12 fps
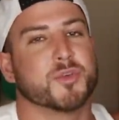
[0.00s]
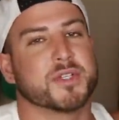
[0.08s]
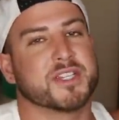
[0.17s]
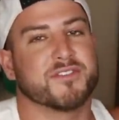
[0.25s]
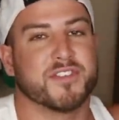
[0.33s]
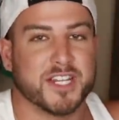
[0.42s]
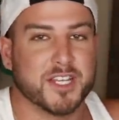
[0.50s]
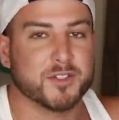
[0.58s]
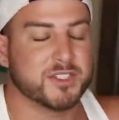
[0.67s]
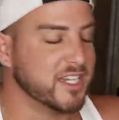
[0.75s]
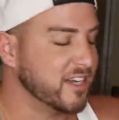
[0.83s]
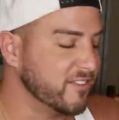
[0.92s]
what the video
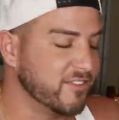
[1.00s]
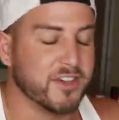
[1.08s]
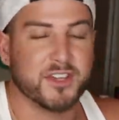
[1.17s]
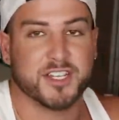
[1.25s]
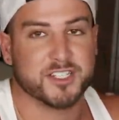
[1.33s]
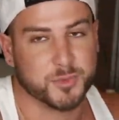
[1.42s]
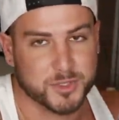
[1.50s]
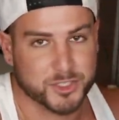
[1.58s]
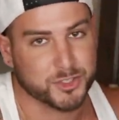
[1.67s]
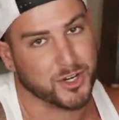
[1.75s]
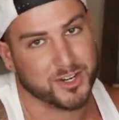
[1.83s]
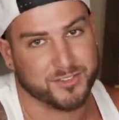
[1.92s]
did and fill this with
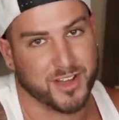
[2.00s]
straight